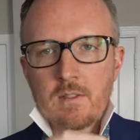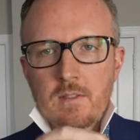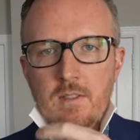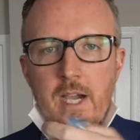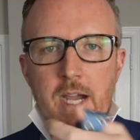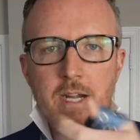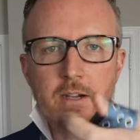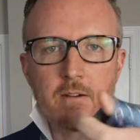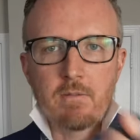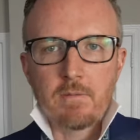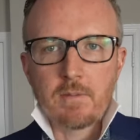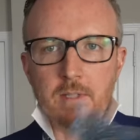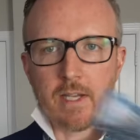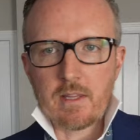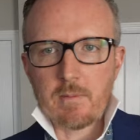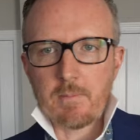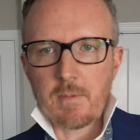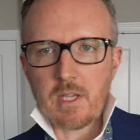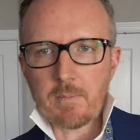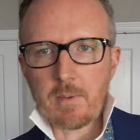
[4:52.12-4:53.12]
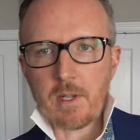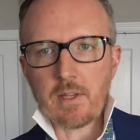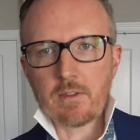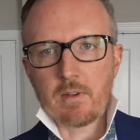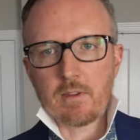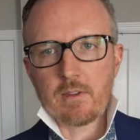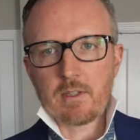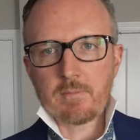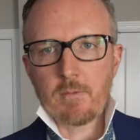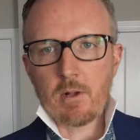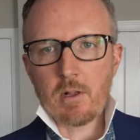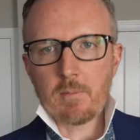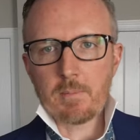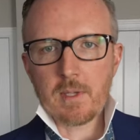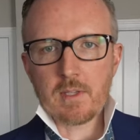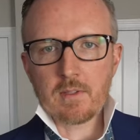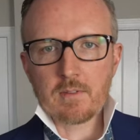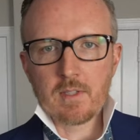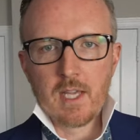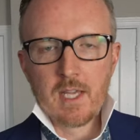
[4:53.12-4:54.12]
tie the big piece around the small
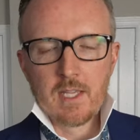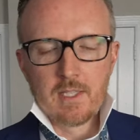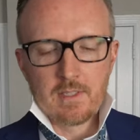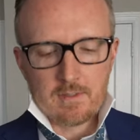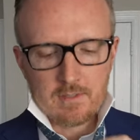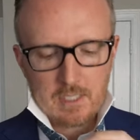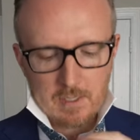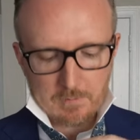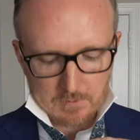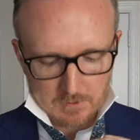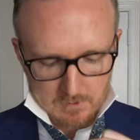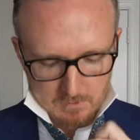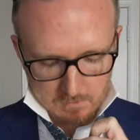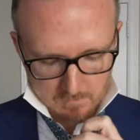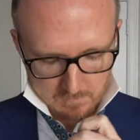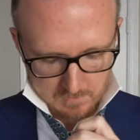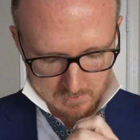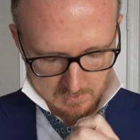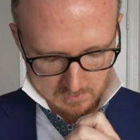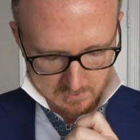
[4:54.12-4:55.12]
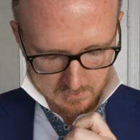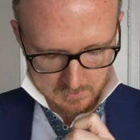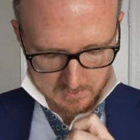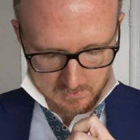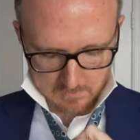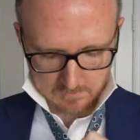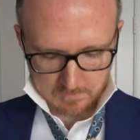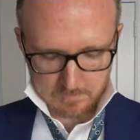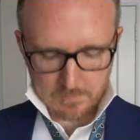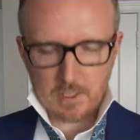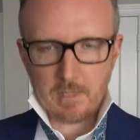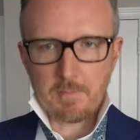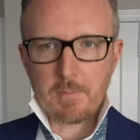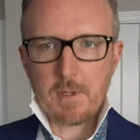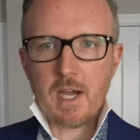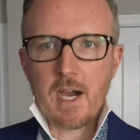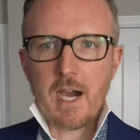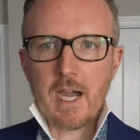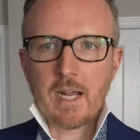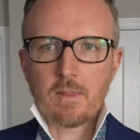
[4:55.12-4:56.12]
piece. Step two, put it
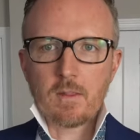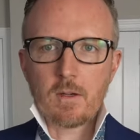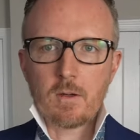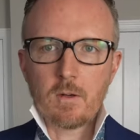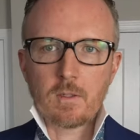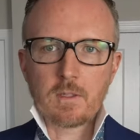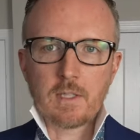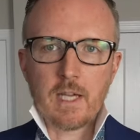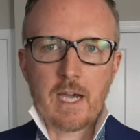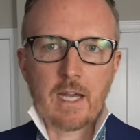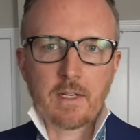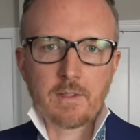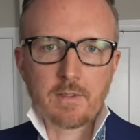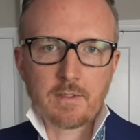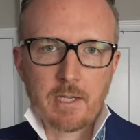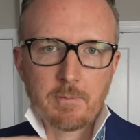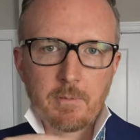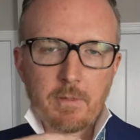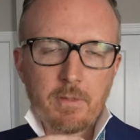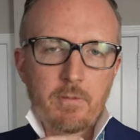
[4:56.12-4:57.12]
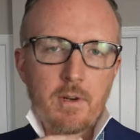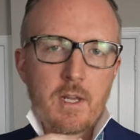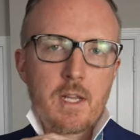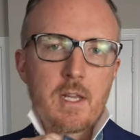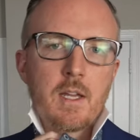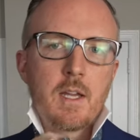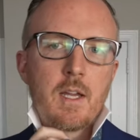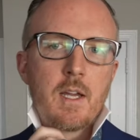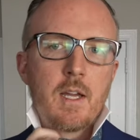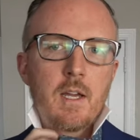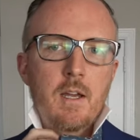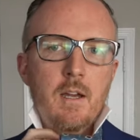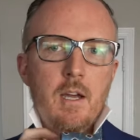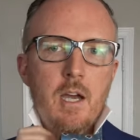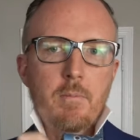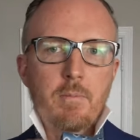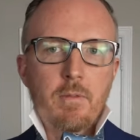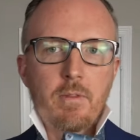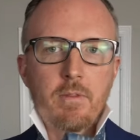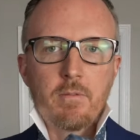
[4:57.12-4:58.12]
behind the whole knot. Step three,
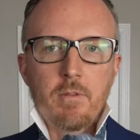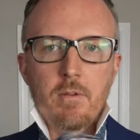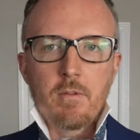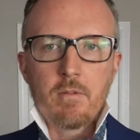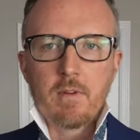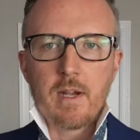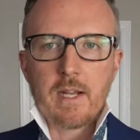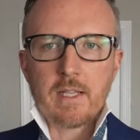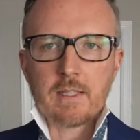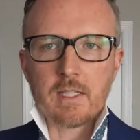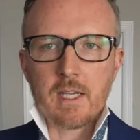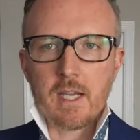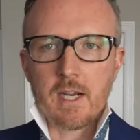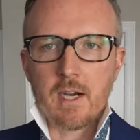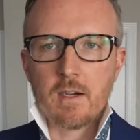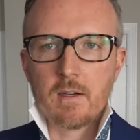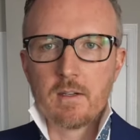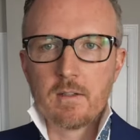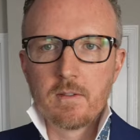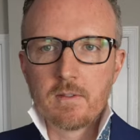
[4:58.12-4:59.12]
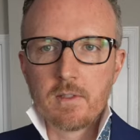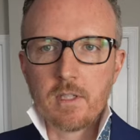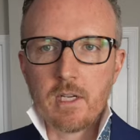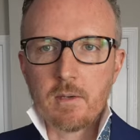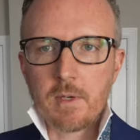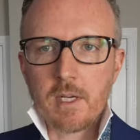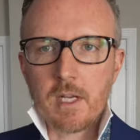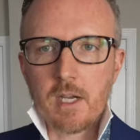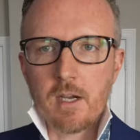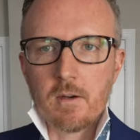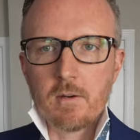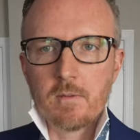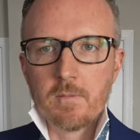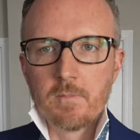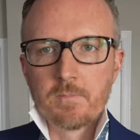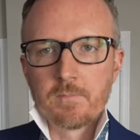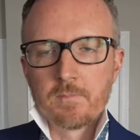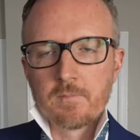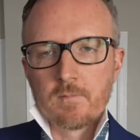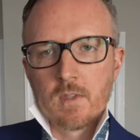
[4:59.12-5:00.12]
up through right there. There we go.
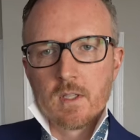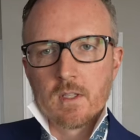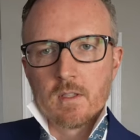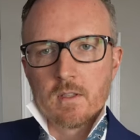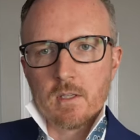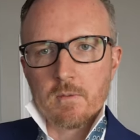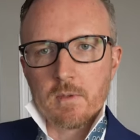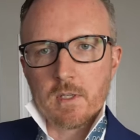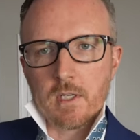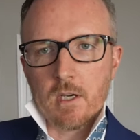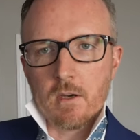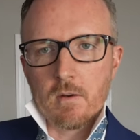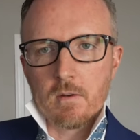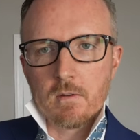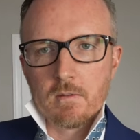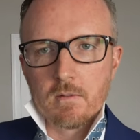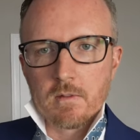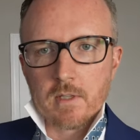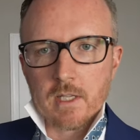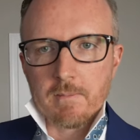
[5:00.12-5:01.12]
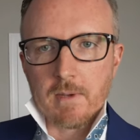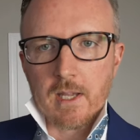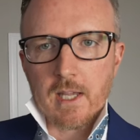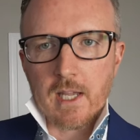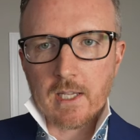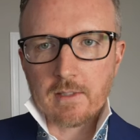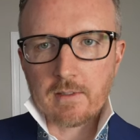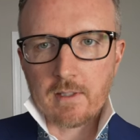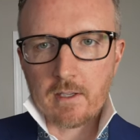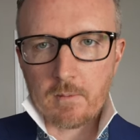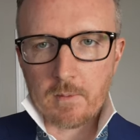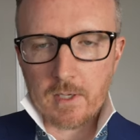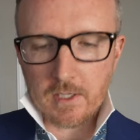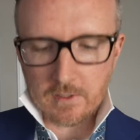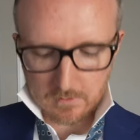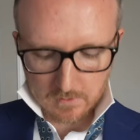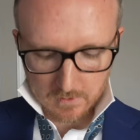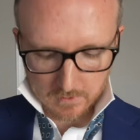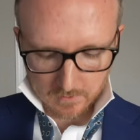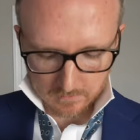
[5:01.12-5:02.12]
There we go. Get my hands out of the way
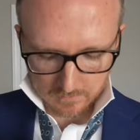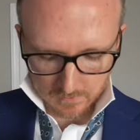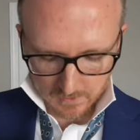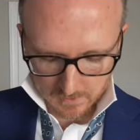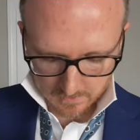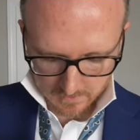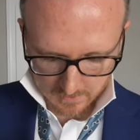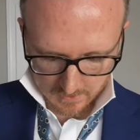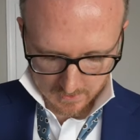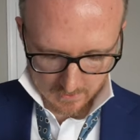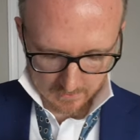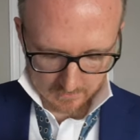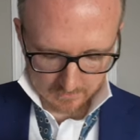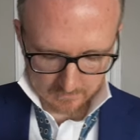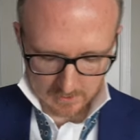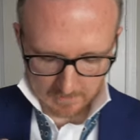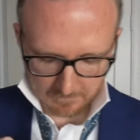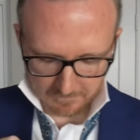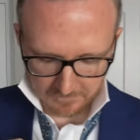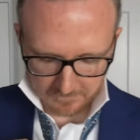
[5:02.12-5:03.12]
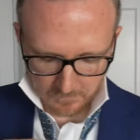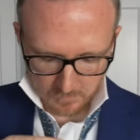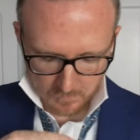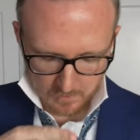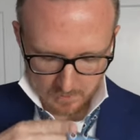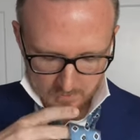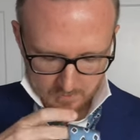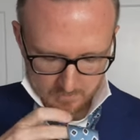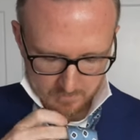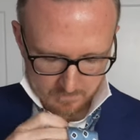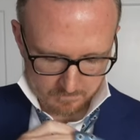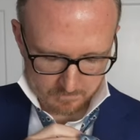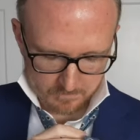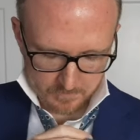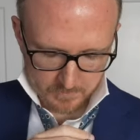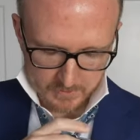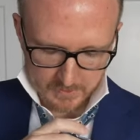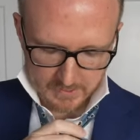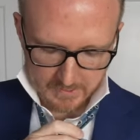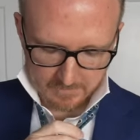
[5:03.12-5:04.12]
so you can see. Step four,
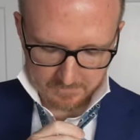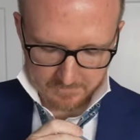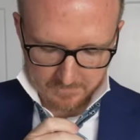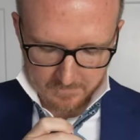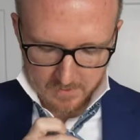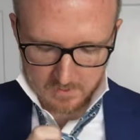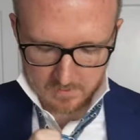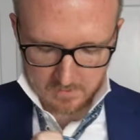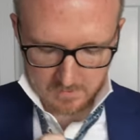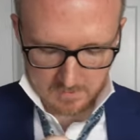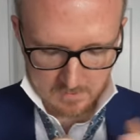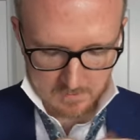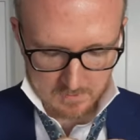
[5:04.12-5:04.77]
put it in front.